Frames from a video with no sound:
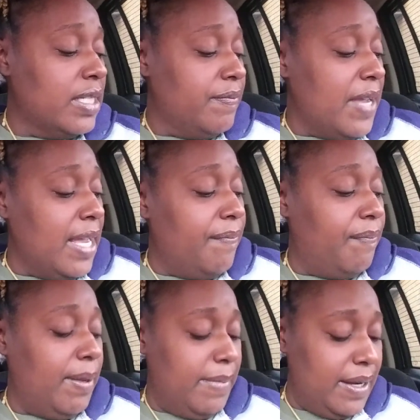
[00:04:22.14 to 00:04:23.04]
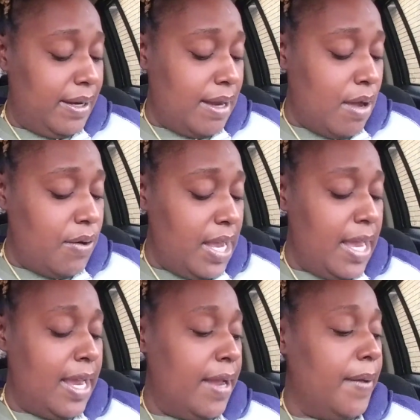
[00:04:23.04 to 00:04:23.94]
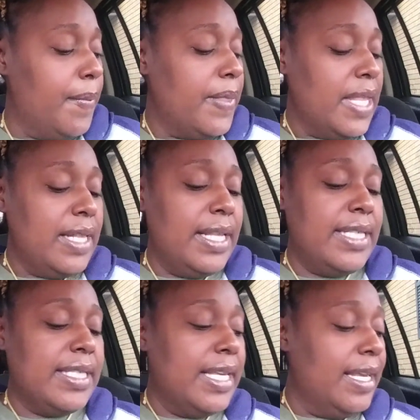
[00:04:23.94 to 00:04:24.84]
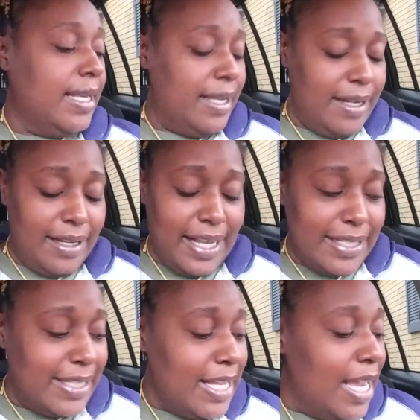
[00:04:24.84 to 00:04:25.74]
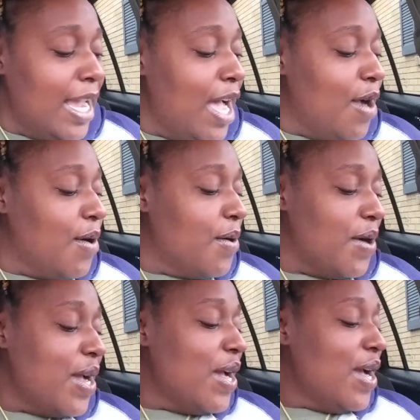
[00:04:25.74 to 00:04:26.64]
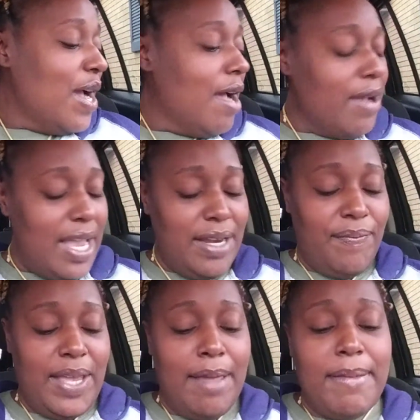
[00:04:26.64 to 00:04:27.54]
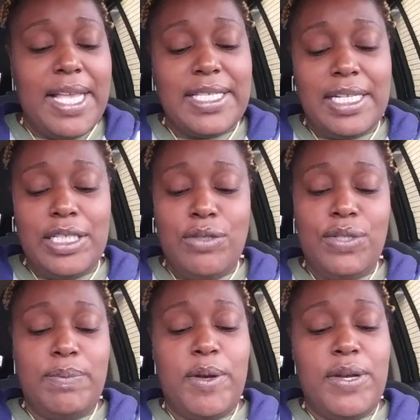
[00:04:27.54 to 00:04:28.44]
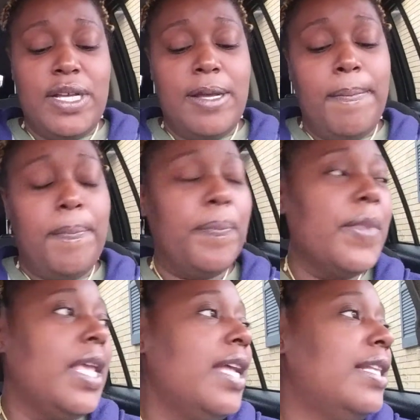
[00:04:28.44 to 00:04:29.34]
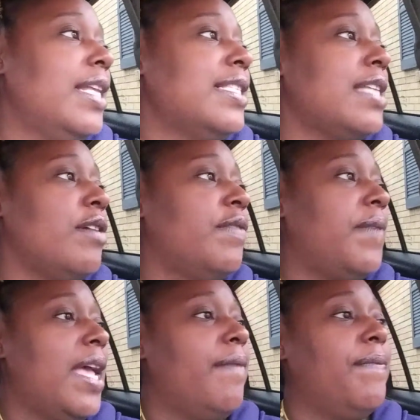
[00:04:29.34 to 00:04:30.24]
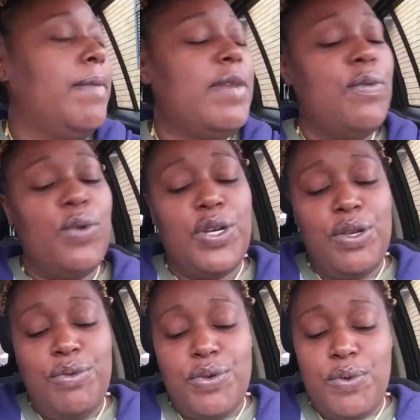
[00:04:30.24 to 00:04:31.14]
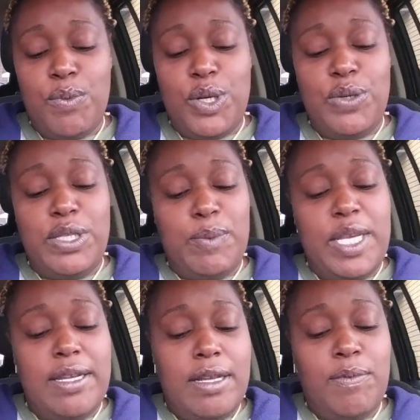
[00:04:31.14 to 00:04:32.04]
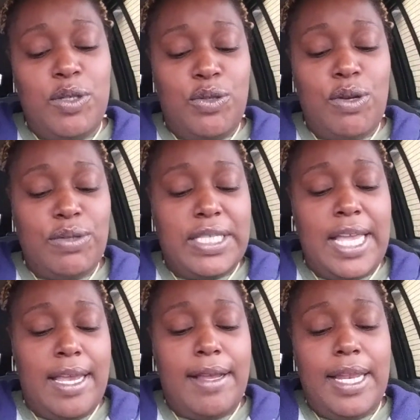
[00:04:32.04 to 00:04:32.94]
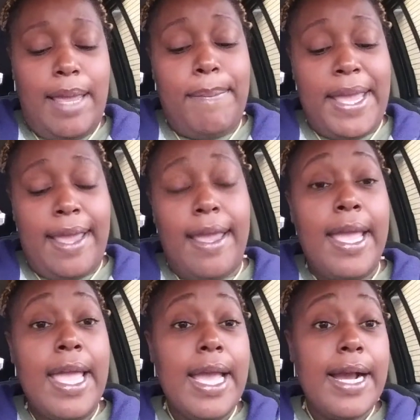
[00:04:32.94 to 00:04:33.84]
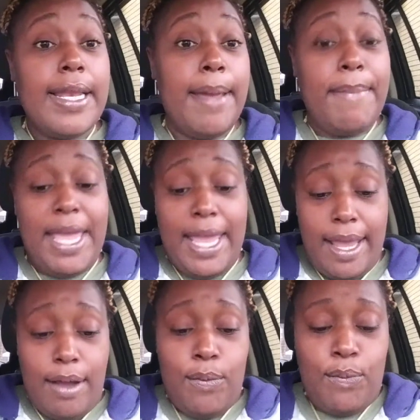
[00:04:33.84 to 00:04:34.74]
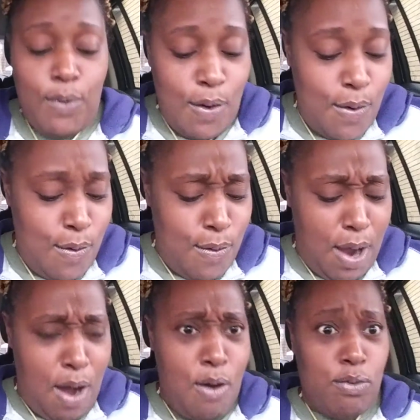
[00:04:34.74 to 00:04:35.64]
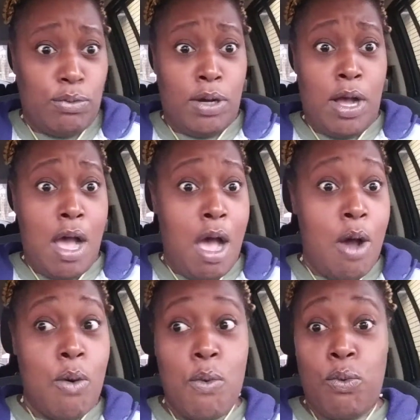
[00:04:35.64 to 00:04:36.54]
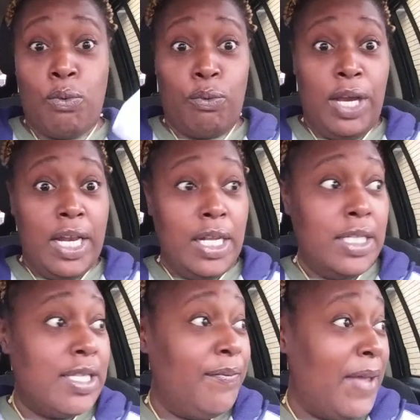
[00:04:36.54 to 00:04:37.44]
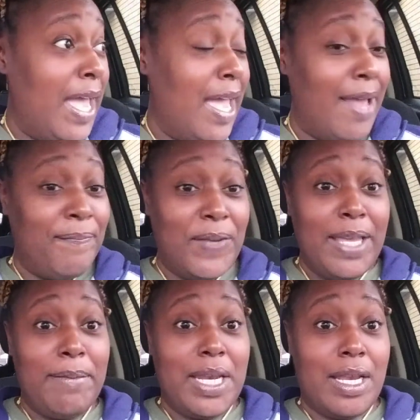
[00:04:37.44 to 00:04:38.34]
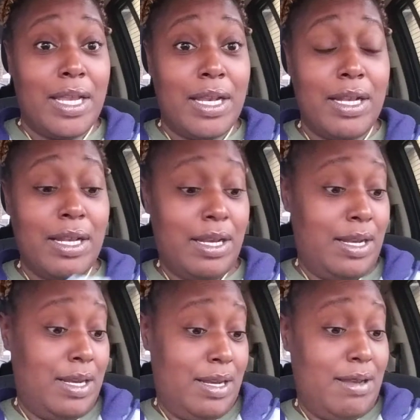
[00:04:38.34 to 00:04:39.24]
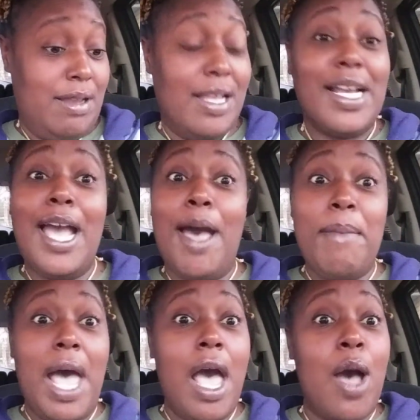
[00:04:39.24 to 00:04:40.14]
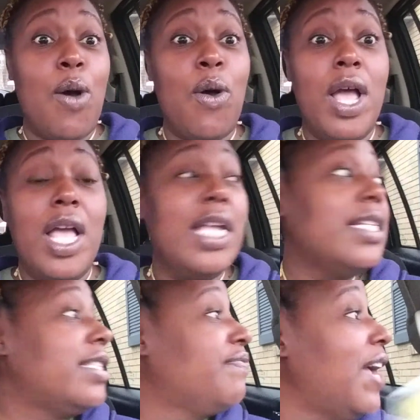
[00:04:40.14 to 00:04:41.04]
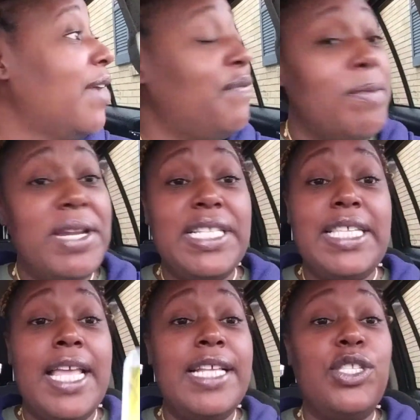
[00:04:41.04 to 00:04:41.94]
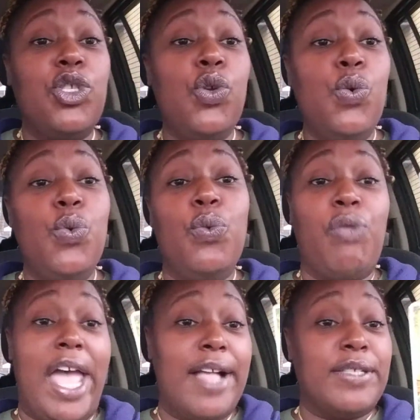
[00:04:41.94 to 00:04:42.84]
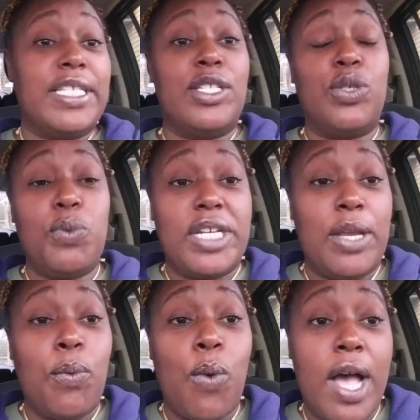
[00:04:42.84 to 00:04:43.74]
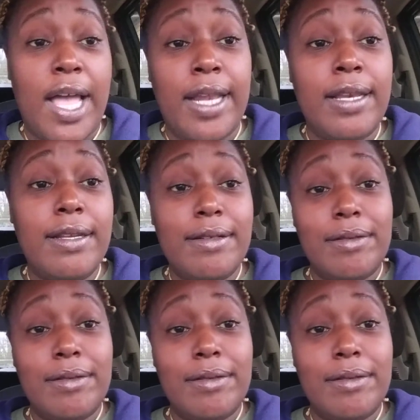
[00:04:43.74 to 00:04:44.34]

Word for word: a divine feminine. Okay, let's kick it. Let's go. Okay, divine masculine, you spoke up. Let's go, divine feminine. What are you doing? What are you speaking up? What you gonna say? Clap back. Clap back. Woo! Oh, oh, really, divine feminine. Come on. Divine Feminine said it's 2021.